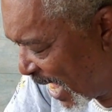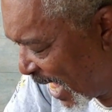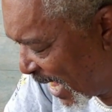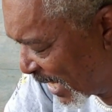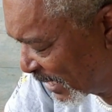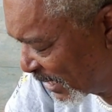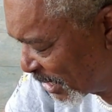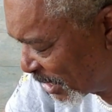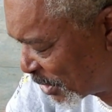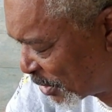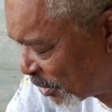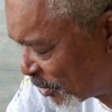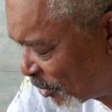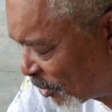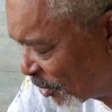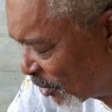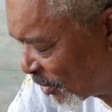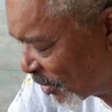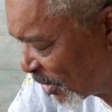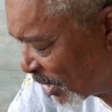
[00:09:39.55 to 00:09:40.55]
and just
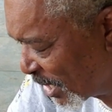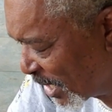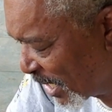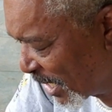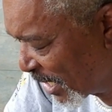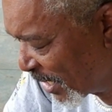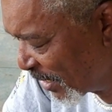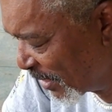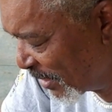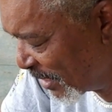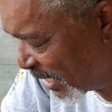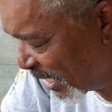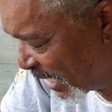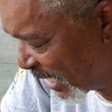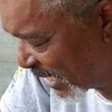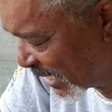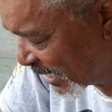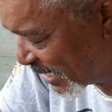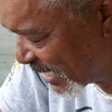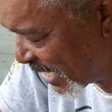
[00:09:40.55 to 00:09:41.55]
throw the
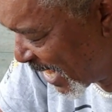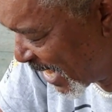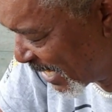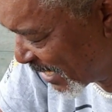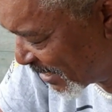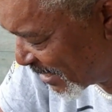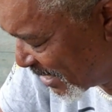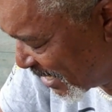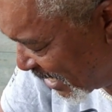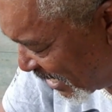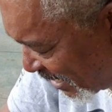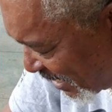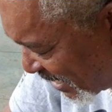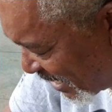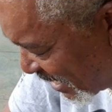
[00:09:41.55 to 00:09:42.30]
entire thing